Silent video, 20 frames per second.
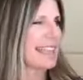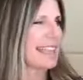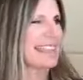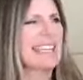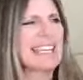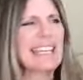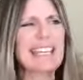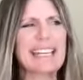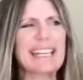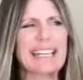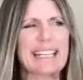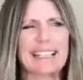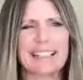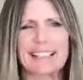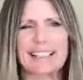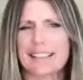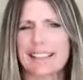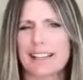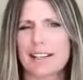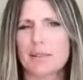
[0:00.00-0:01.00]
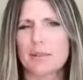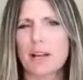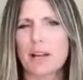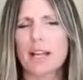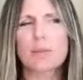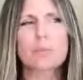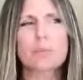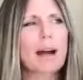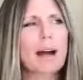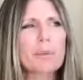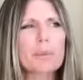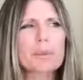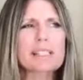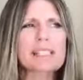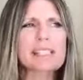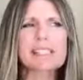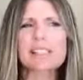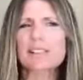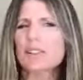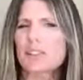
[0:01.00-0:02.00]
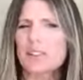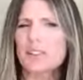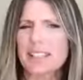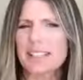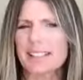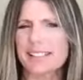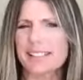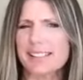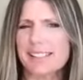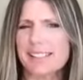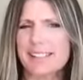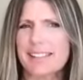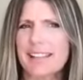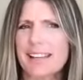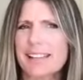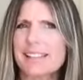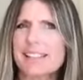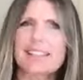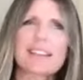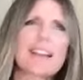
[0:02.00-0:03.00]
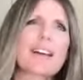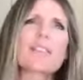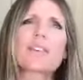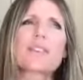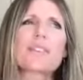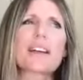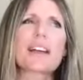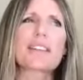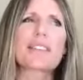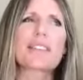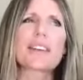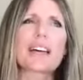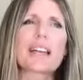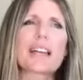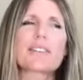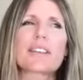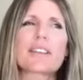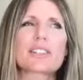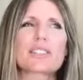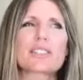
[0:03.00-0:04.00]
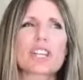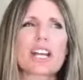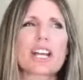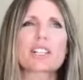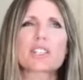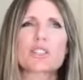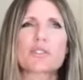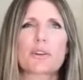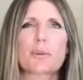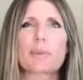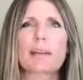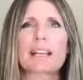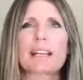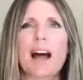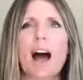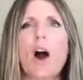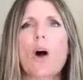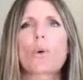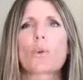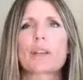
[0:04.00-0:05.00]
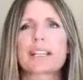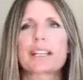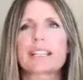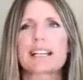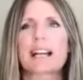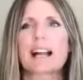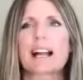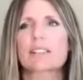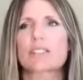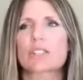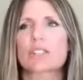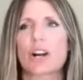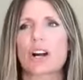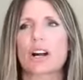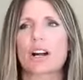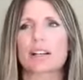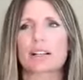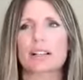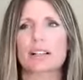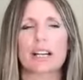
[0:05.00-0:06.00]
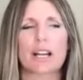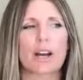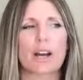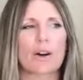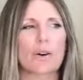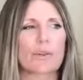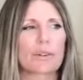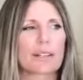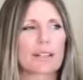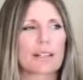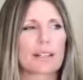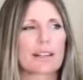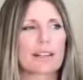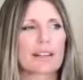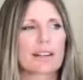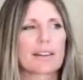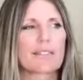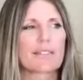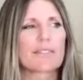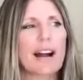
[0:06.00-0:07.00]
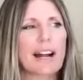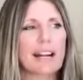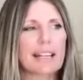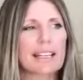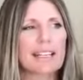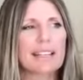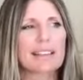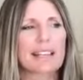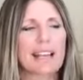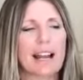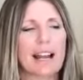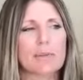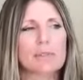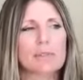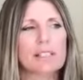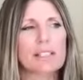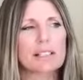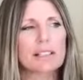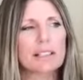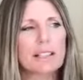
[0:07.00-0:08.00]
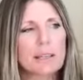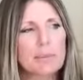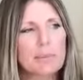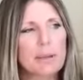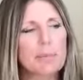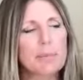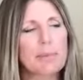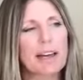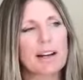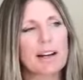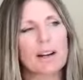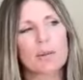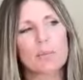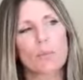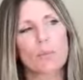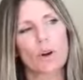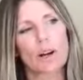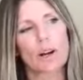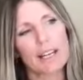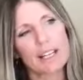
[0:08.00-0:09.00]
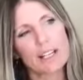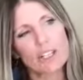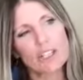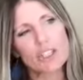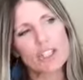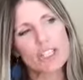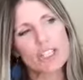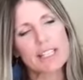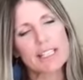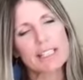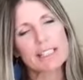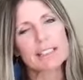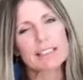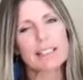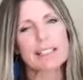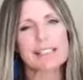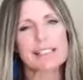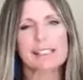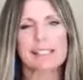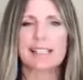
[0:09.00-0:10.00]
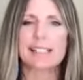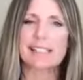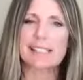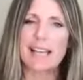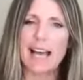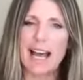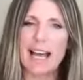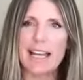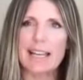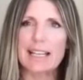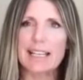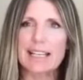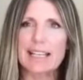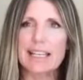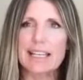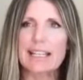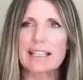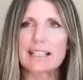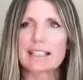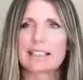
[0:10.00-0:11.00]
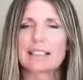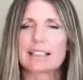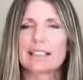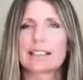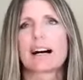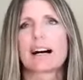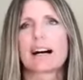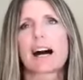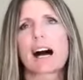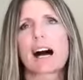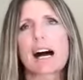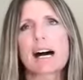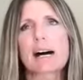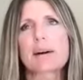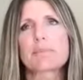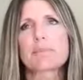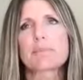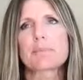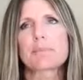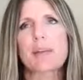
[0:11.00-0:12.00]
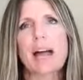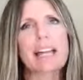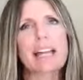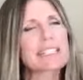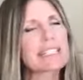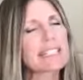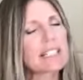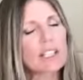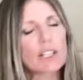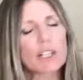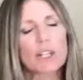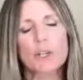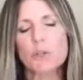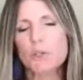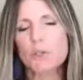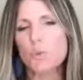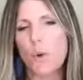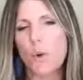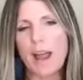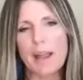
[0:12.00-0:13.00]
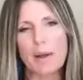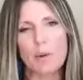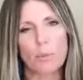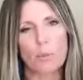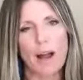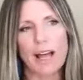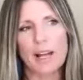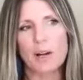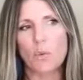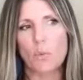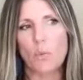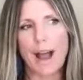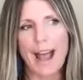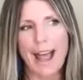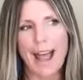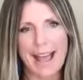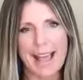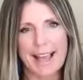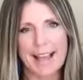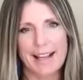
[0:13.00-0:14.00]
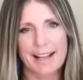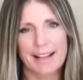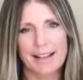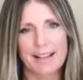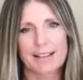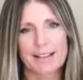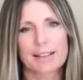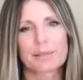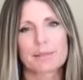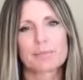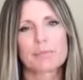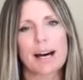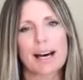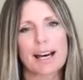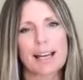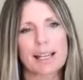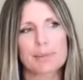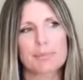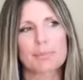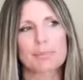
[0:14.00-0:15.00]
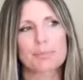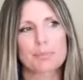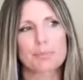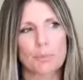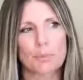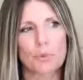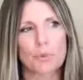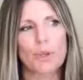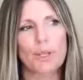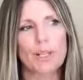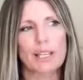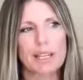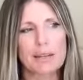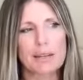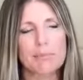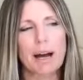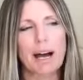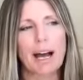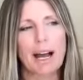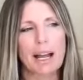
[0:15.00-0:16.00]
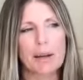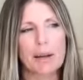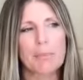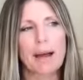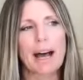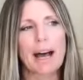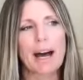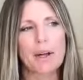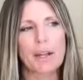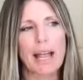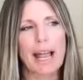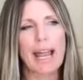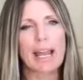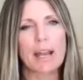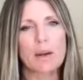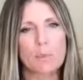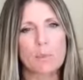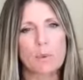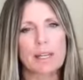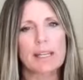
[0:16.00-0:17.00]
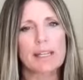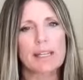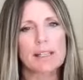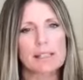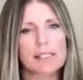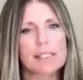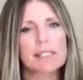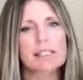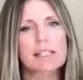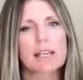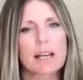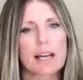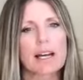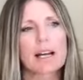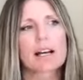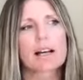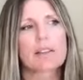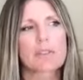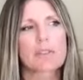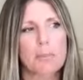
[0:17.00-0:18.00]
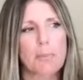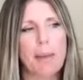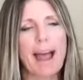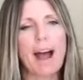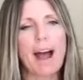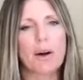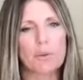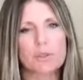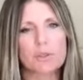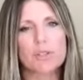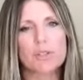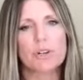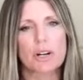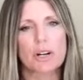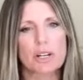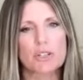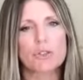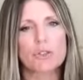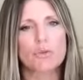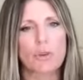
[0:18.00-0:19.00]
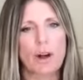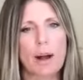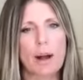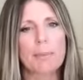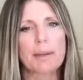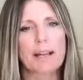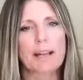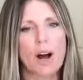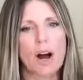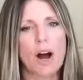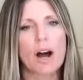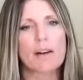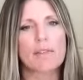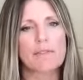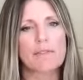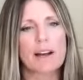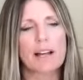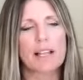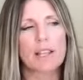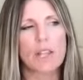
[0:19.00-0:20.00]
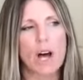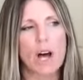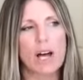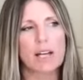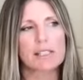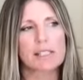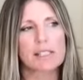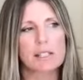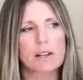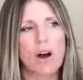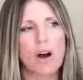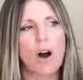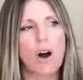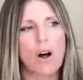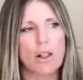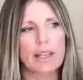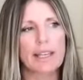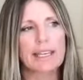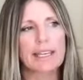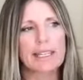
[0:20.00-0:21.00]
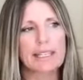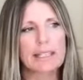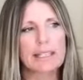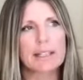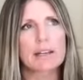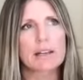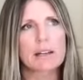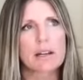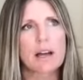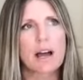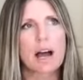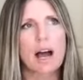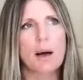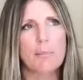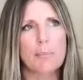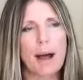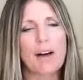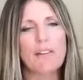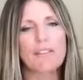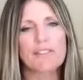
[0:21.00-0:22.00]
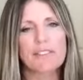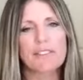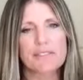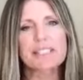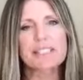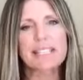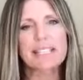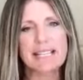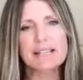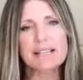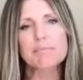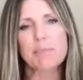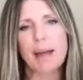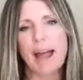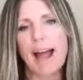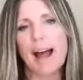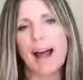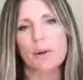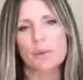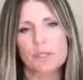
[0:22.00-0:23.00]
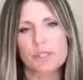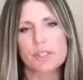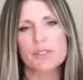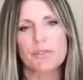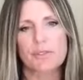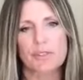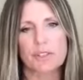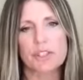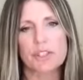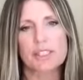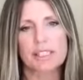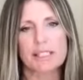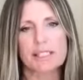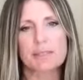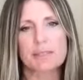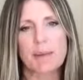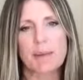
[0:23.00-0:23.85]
thinking and in my resilience. That's another thing that changed for me. Not only did I start, you know, finding that I was sleeping better, more energy, less anxiety. I didn't lose weight right away. But really by about 8 weeks, the pounds started dropping off. I lost all in about 15 pounds the first 6